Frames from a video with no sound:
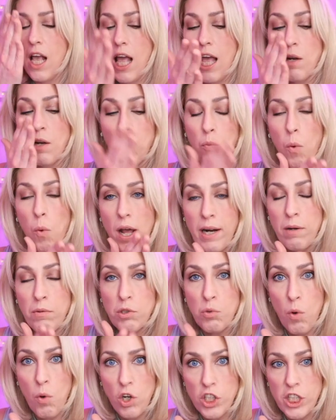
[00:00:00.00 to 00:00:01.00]
And when
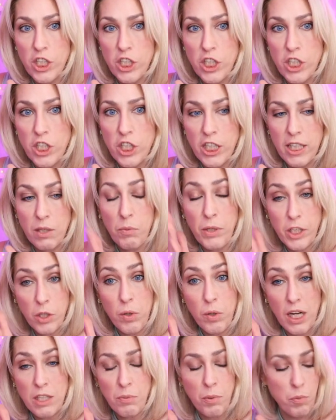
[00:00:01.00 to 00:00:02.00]
you
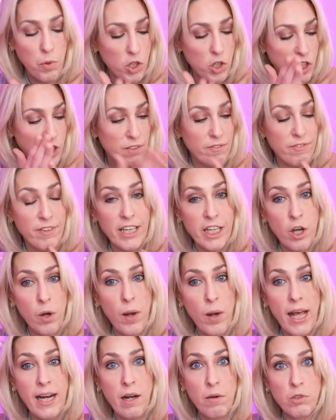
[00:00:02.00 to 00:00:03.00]
guys were watching the video,
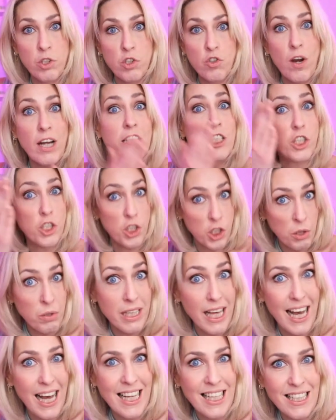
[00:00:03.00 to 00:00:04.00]
and I was trying to do
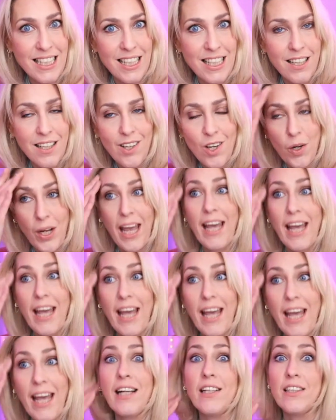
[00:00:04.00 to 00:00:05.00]
that, okay,
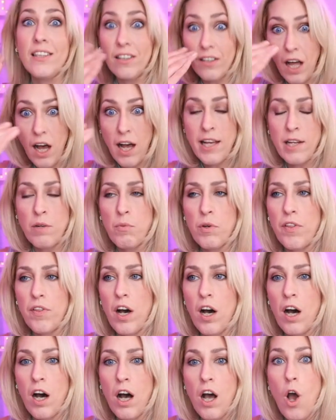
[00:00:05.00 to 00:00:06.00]
align with
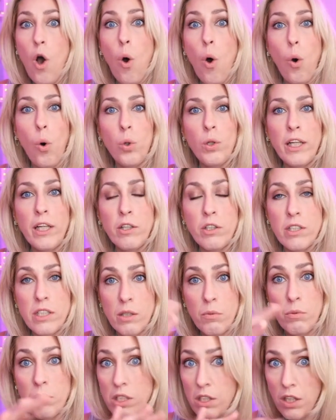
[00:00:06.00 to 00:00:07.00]
her, all I could
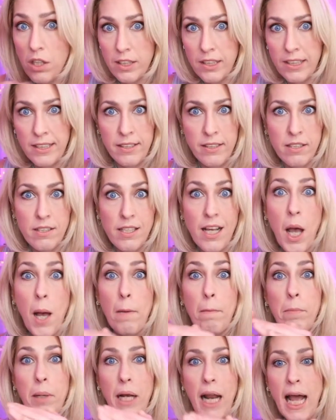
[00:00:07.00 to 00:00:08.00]
see was darkness,
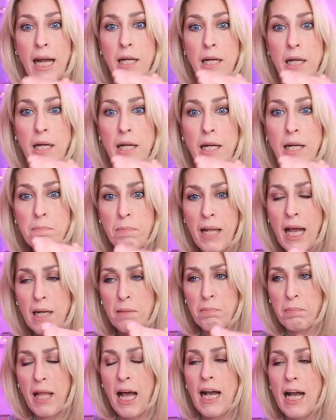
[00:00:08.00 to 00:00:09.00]
black, black,
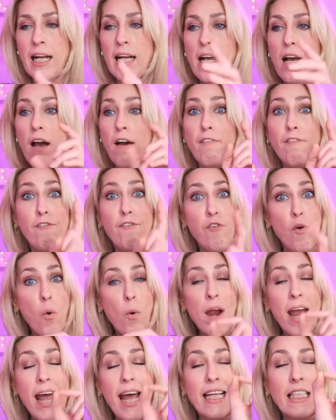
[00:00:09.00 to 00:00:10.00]
black,
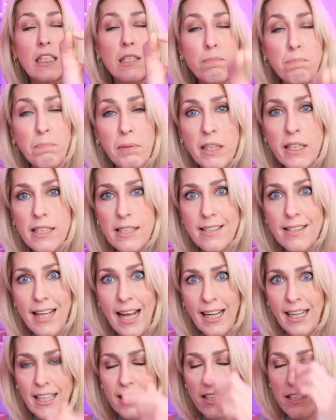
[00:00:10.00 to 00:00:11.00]
for a split
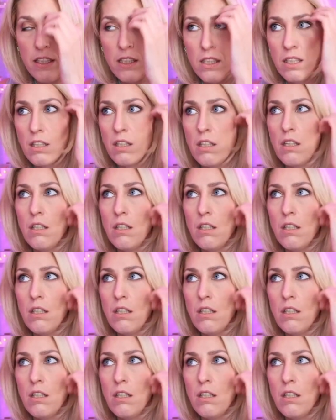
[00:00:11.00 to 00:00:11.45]
second.